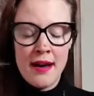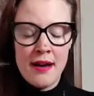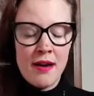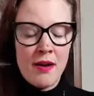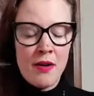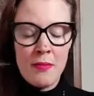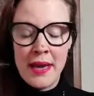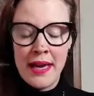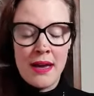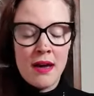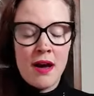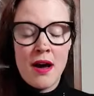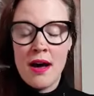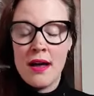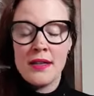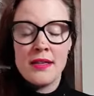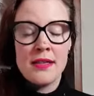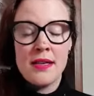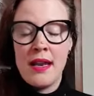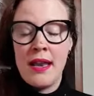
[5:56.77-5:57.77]
oh my
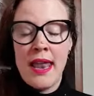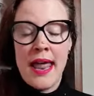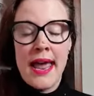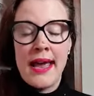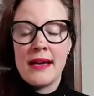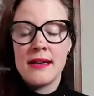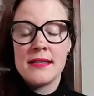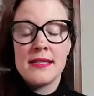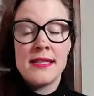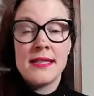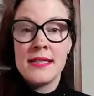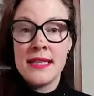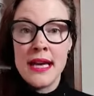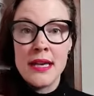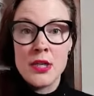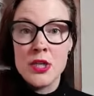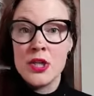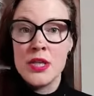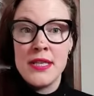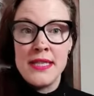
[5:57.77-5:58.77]
god like
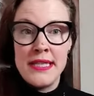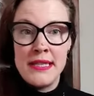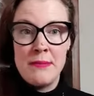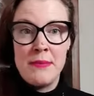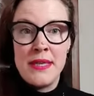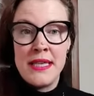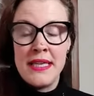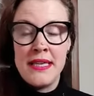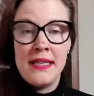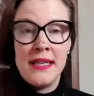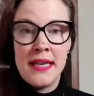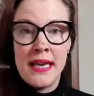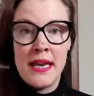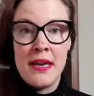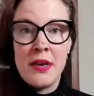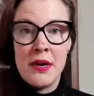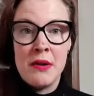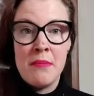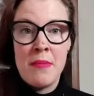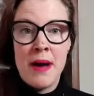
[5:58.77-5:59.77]
such a deep healing in
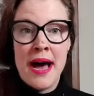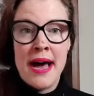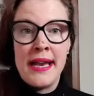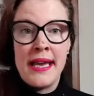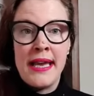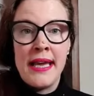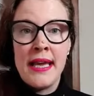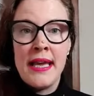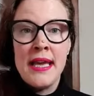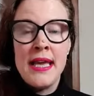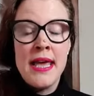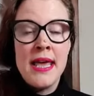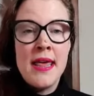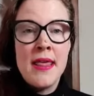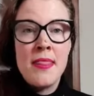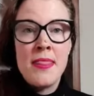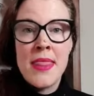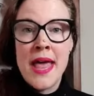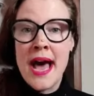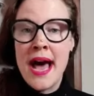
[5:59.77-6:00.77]
her body
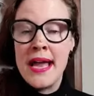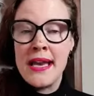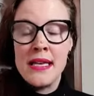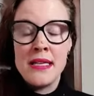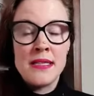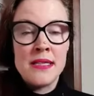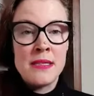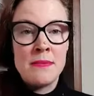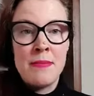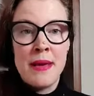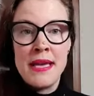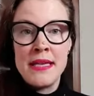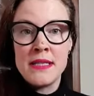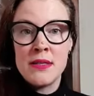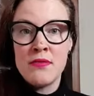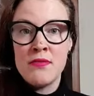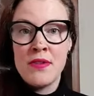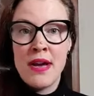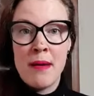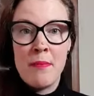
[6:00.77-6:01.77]
that in space
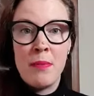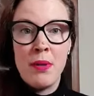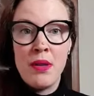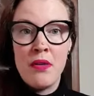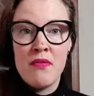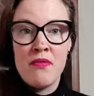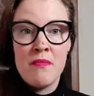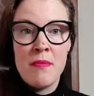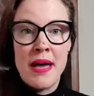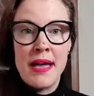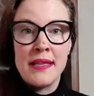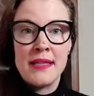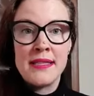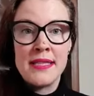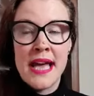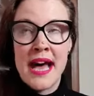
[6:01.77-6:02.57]
of couple of months